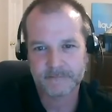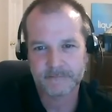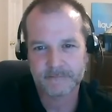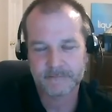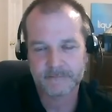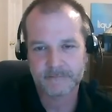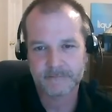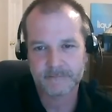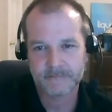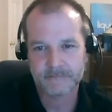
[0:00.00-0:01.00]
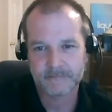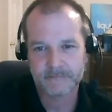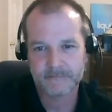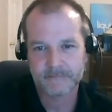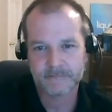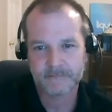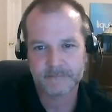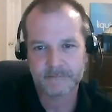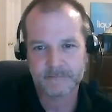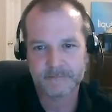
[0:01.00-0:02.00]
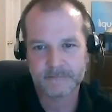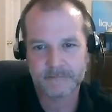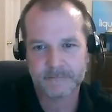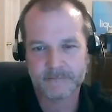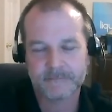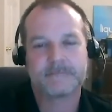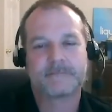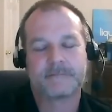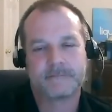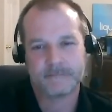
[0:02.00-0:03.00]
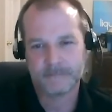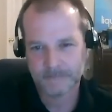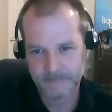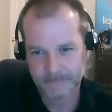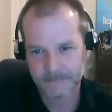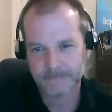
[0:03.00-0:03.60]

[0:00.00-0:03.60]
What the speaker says: The person shown says nothing.